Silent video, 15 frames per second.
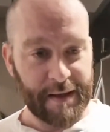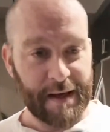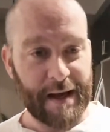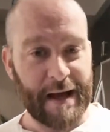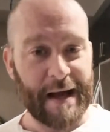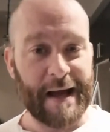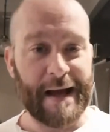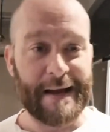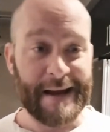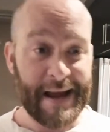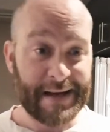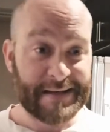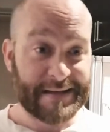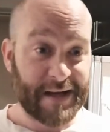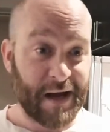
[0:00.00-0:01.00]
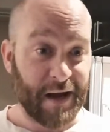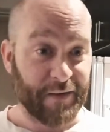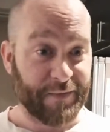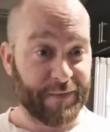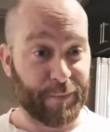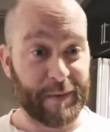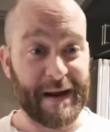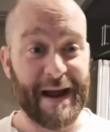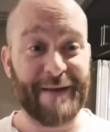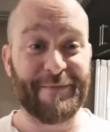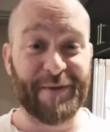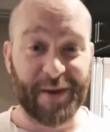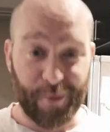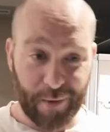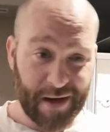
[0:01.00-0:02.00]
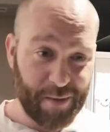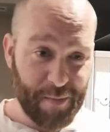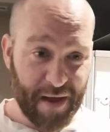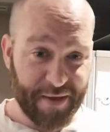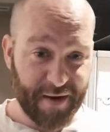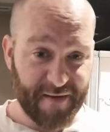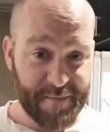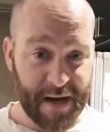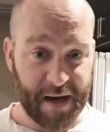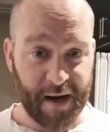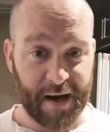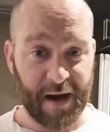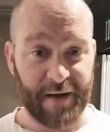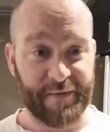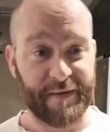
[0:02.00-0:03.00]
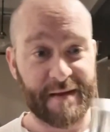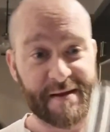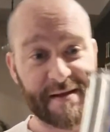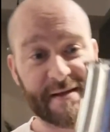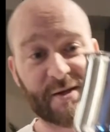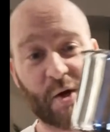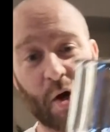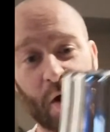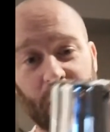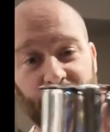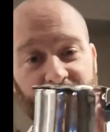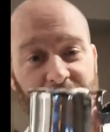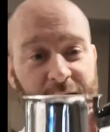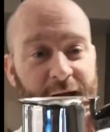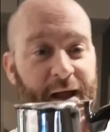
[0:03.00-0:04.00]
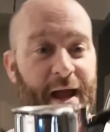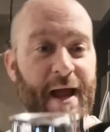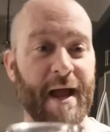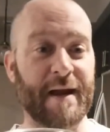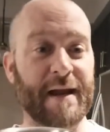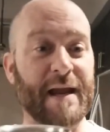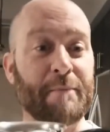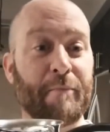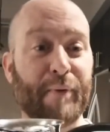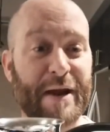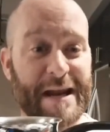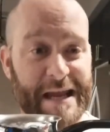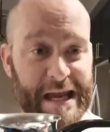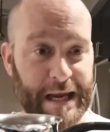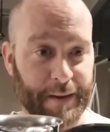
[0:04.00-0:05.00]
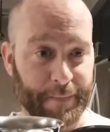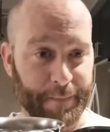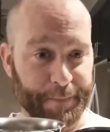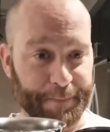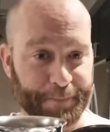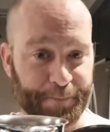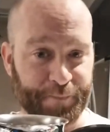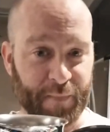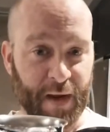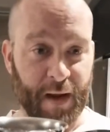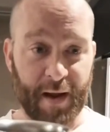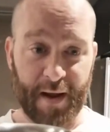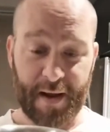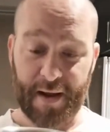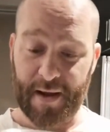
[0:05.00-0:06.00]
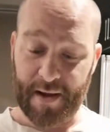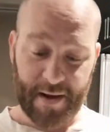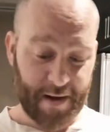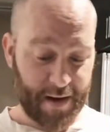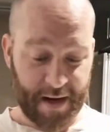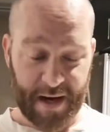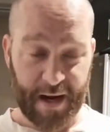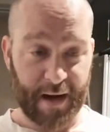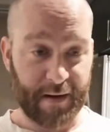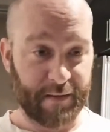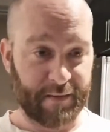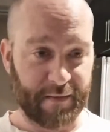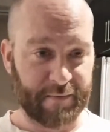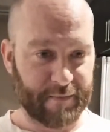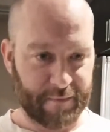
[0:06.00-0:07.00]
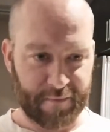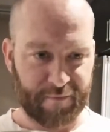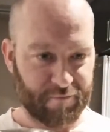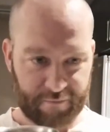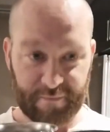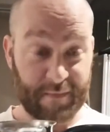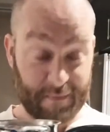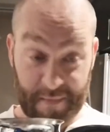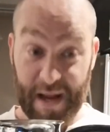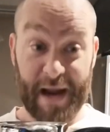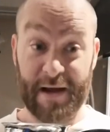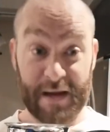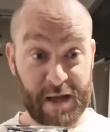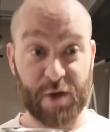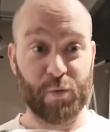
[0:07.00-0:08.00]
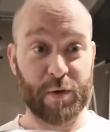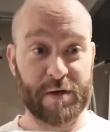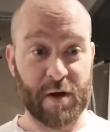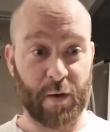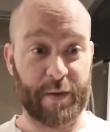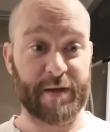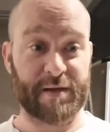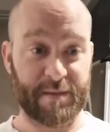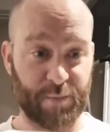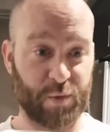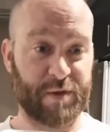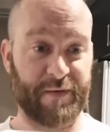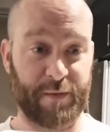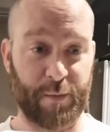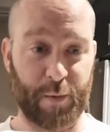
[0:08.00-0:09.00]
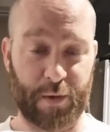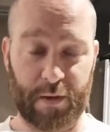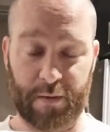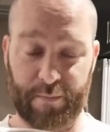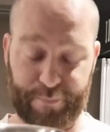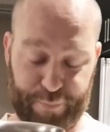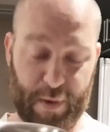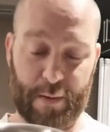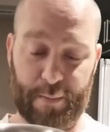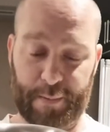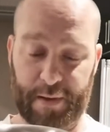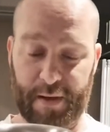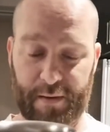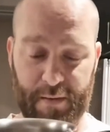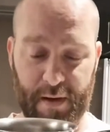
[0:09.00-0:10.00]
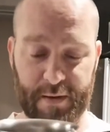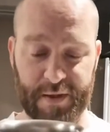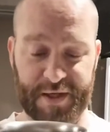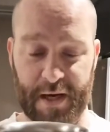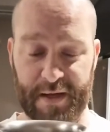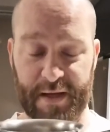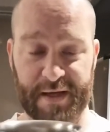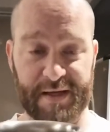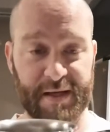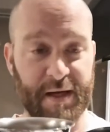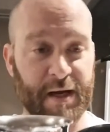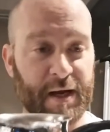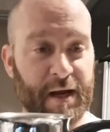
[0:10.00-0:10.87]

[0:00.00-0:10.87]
Next off, we have the Greek method of making coffee. This is called an imbriki. And Andy, you would know this, and most of you will probably understand this.